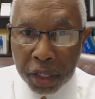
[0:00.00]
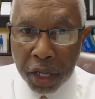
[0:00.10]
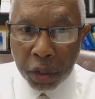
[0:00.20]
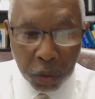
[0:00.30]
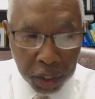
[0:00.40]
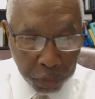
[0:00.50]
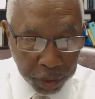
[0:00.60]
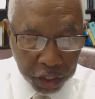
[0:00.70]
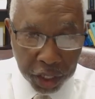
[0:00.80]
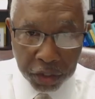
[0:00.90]
Not only
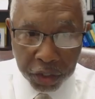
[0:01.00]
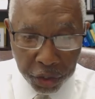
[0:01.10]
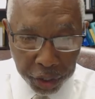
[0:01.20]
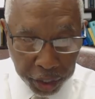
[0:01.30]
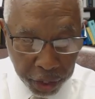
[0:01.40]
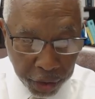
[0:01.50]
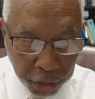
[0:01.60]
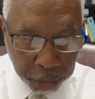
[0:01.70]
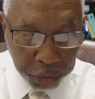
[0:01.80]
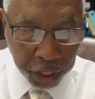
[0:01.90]
what is necessary to carry
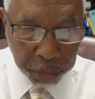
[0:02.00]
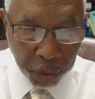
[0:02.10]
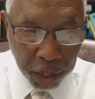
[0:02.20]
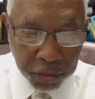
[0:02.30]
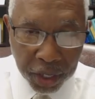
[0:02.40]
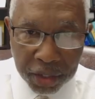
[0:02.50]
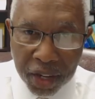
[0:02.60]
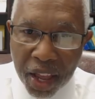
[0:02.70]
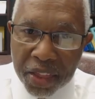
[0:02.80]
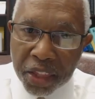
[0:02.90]
out the booking process,